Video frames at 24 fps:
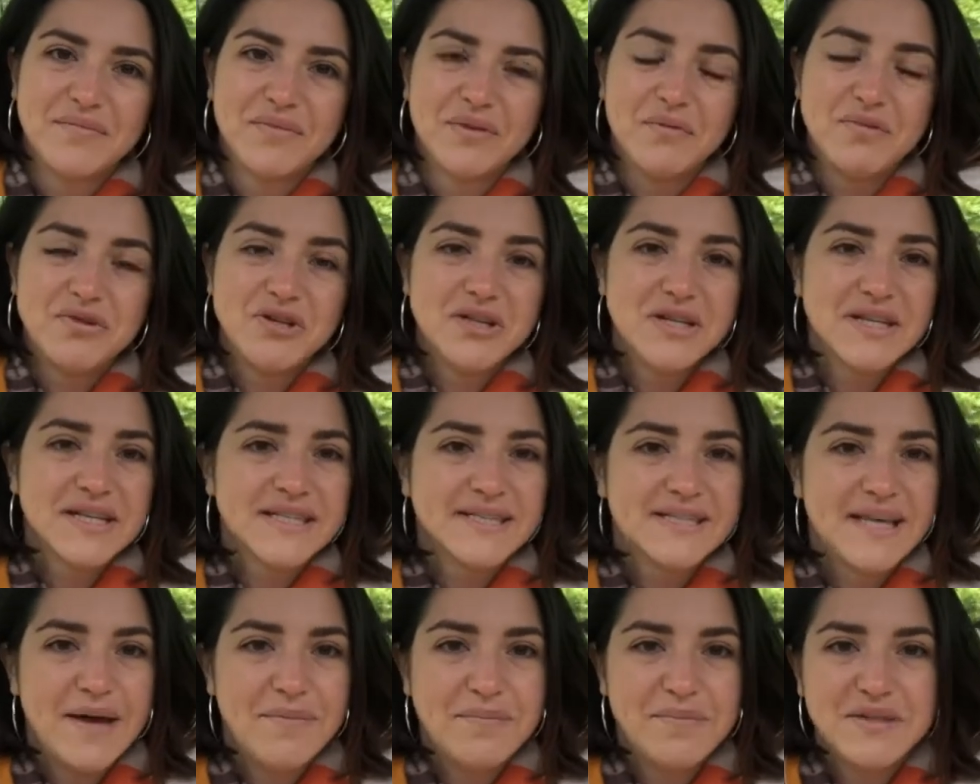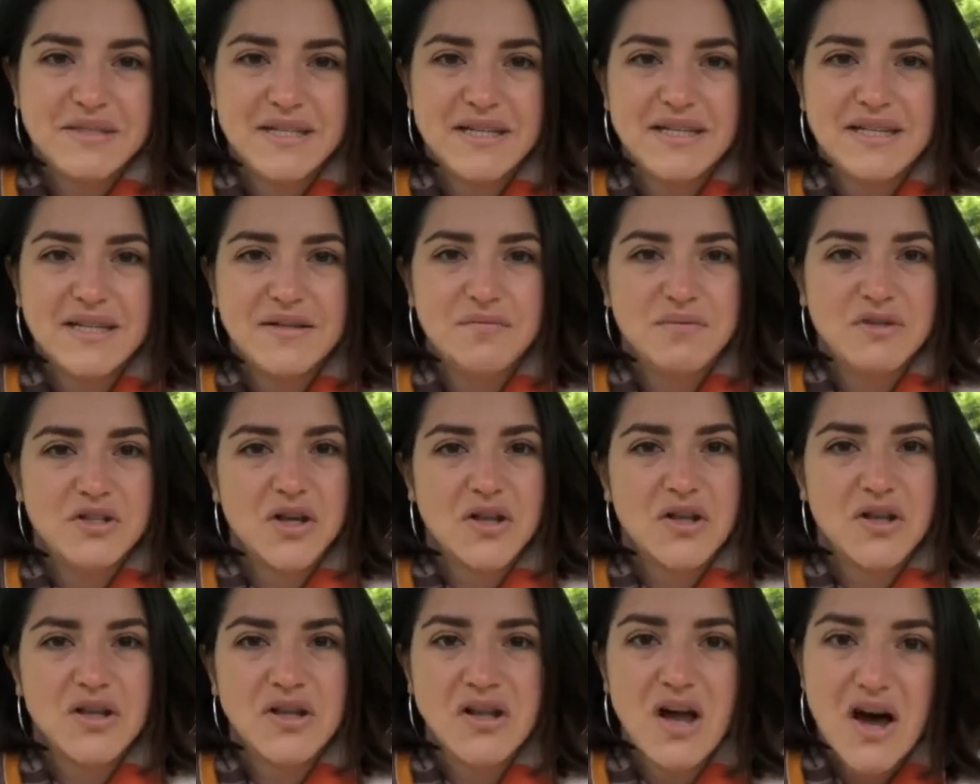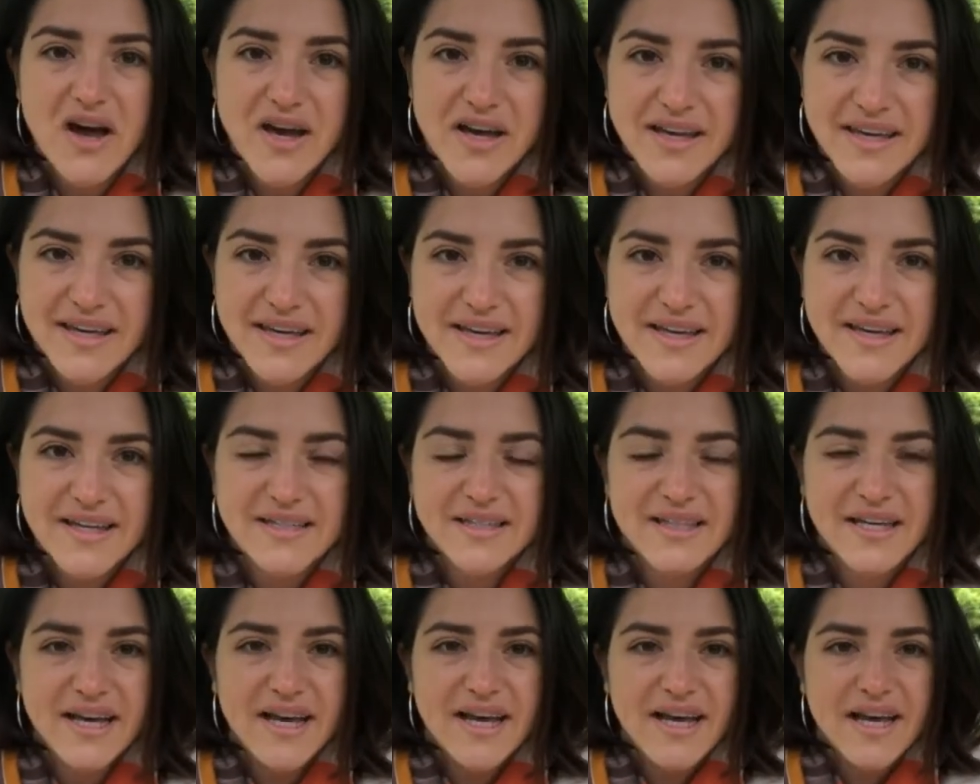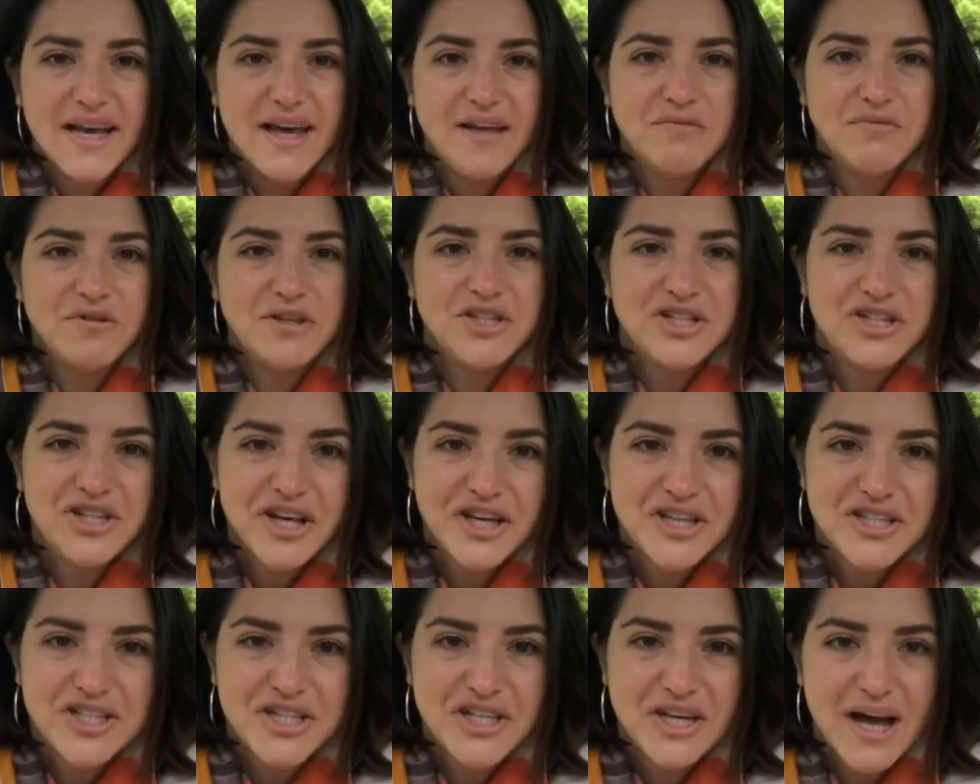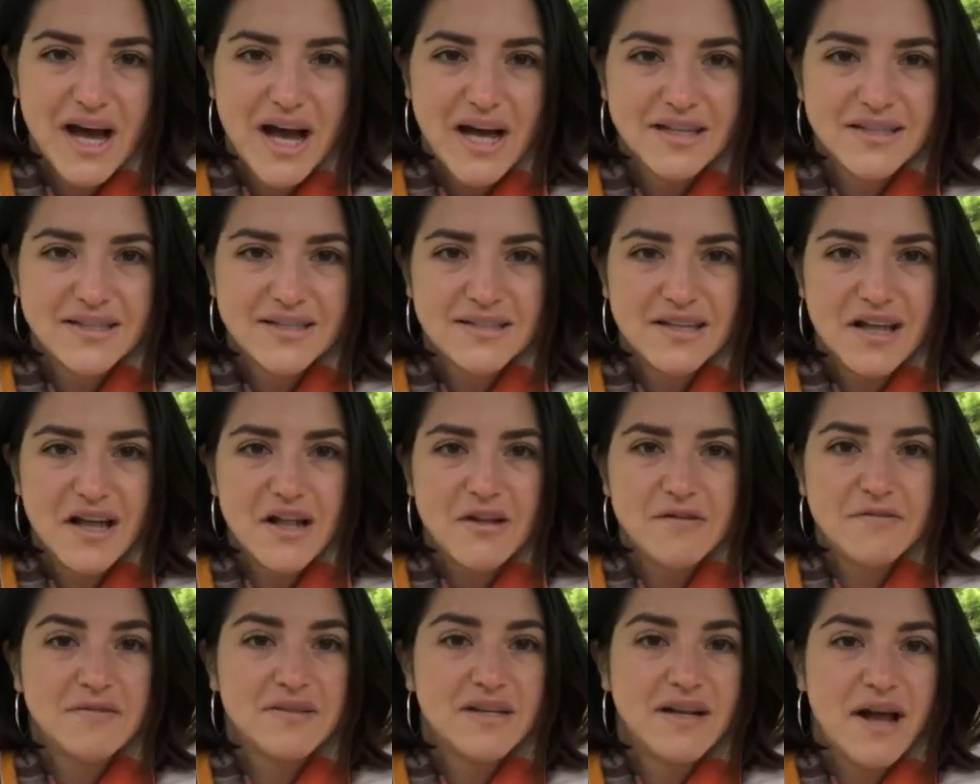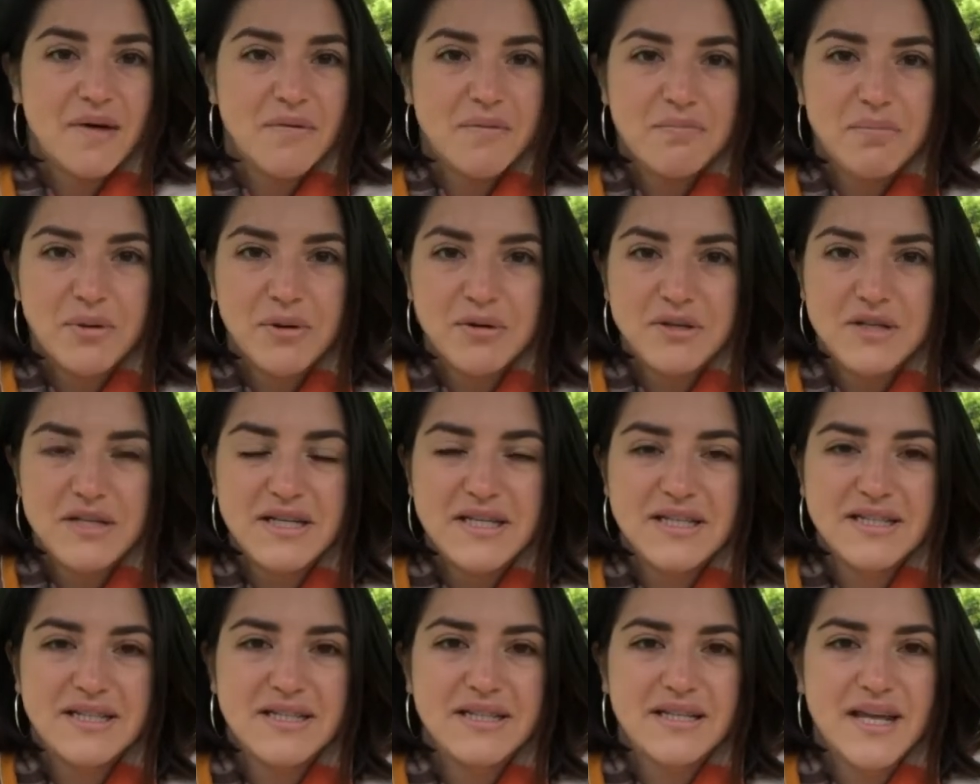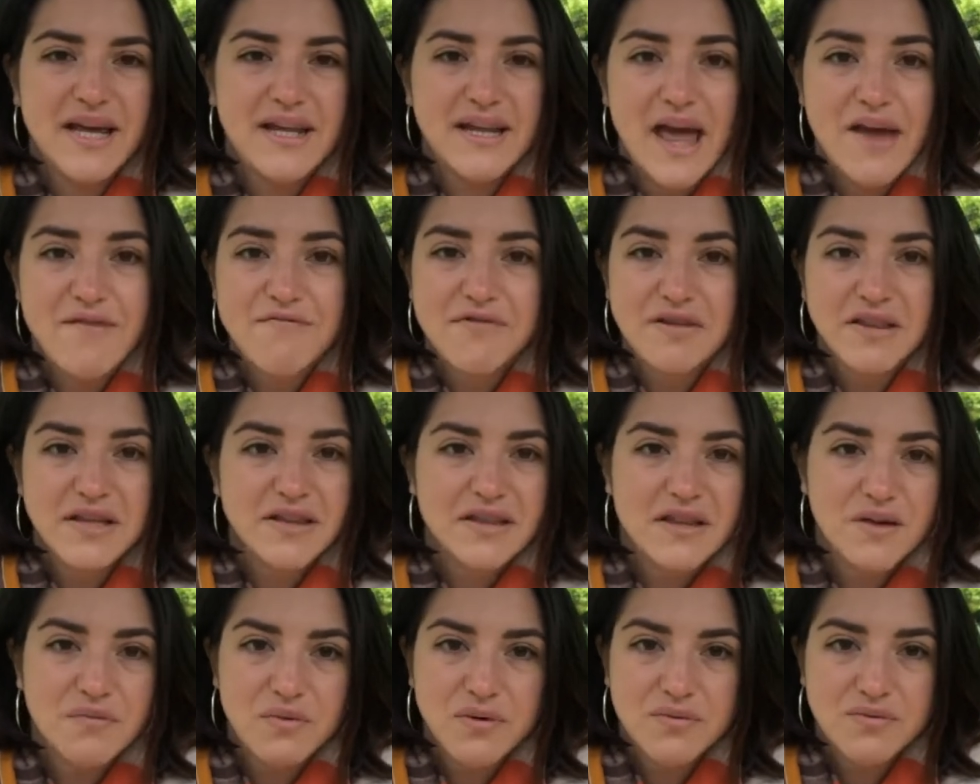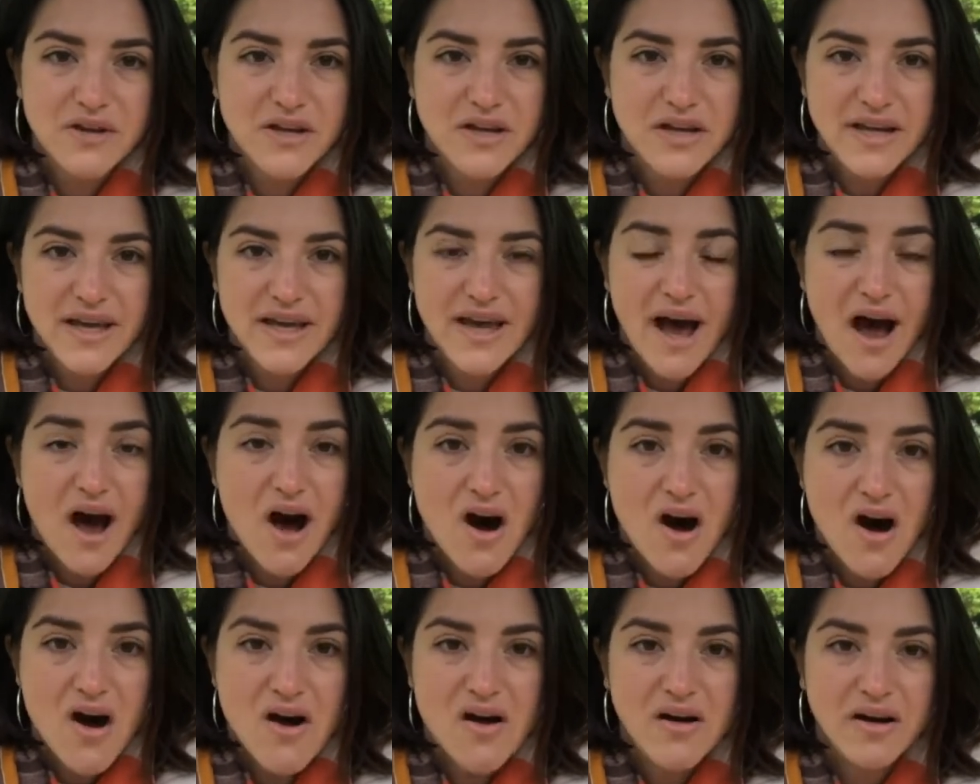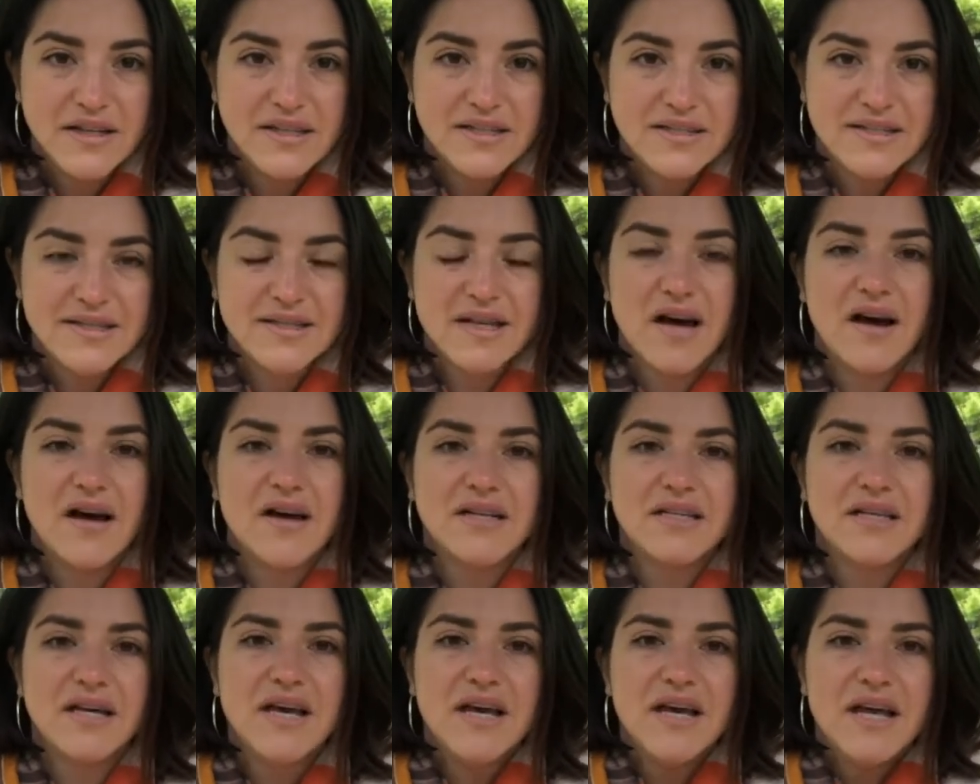We don't accept it, and we don't like it, and we judge ourselves and our bodies and everything that we really are inside.